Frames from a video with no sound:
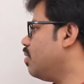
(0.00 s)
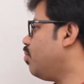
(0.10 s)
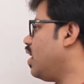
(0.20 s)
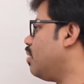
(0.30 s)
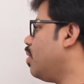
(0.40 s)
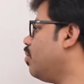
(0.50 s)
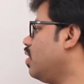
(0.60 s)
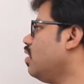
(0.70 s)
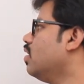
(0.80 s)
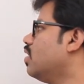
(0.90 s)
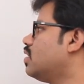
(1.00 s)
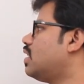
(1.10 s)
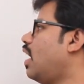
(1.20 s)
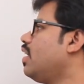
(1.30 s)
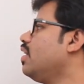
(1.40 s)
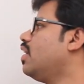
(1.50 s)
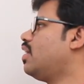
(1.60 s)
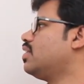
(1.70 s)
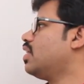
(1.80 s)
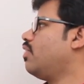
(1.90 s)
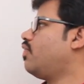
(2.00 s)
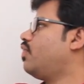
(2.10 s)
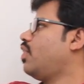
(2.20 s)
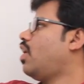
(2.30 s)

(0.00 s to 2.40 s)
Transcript: simply remember starting address of